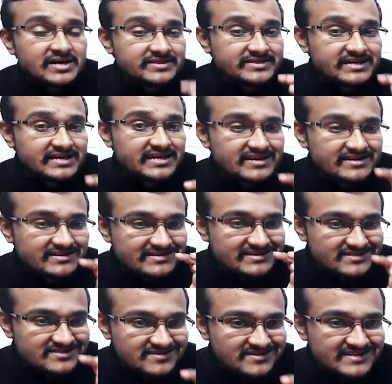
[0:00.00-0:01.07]
There are
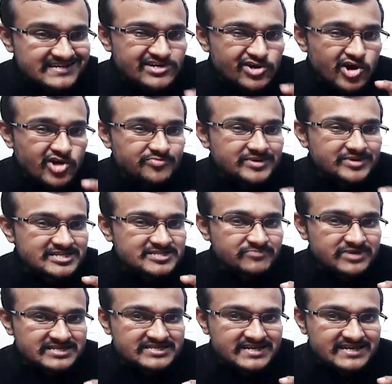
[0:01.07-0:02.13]
discrete orbits
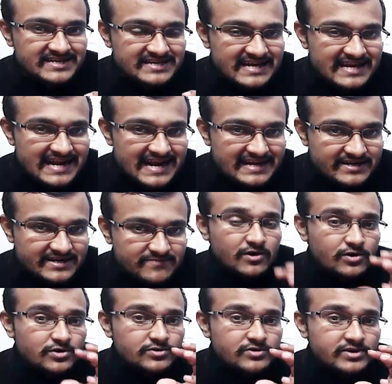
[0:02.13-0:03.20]
present in an atom
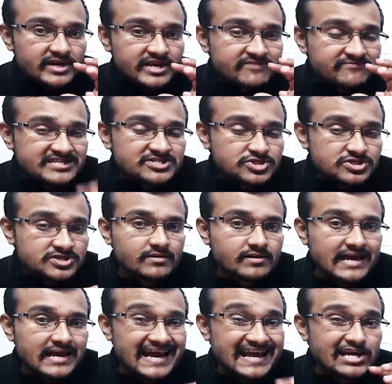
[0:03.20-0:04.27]
in which
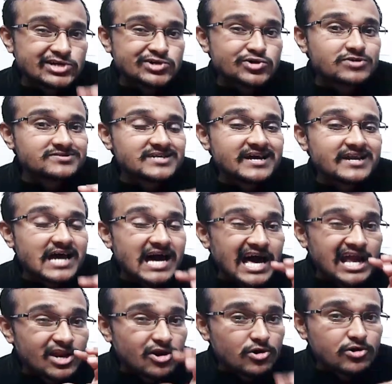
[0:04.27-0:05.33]
electrons are
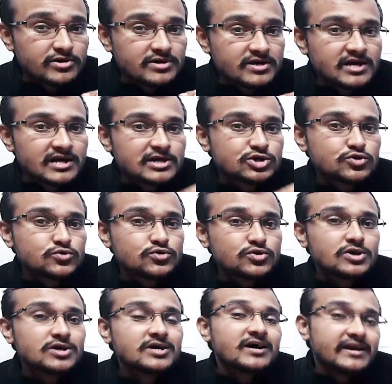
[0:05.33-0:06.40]
allowed to
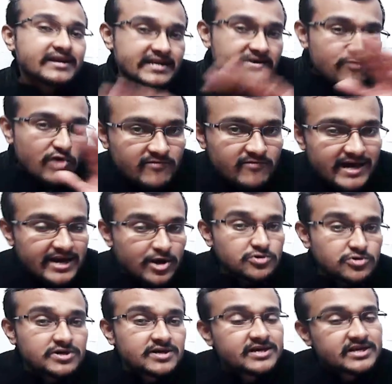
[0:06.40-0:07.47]
revolve around
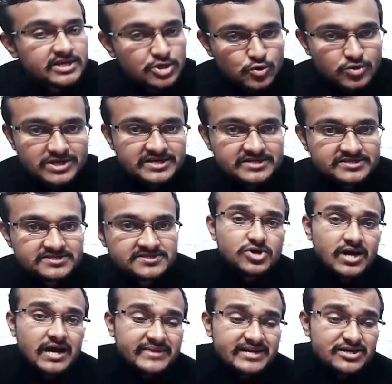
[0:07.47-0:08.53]
nucleus.
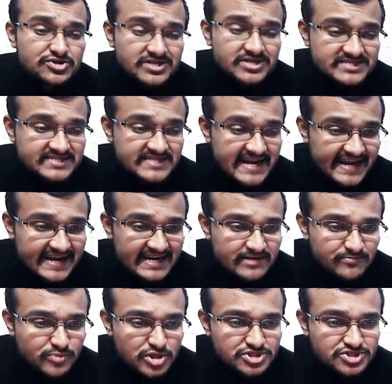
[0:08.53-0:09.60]
So coming to the
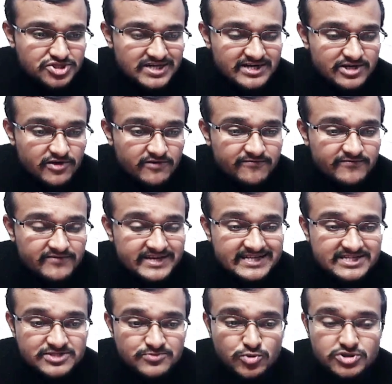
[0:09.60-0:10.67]
second postulate of
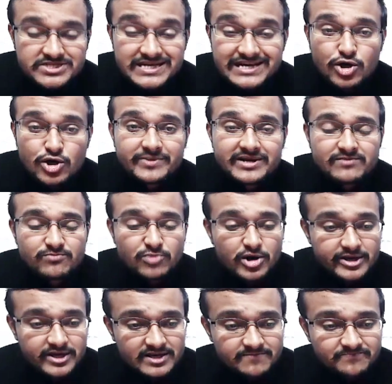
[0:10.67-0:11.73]
Niels Bohr's
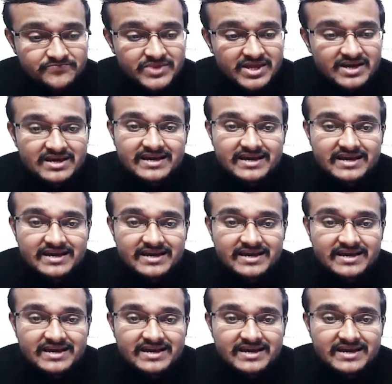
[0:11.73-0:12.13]
atomic model,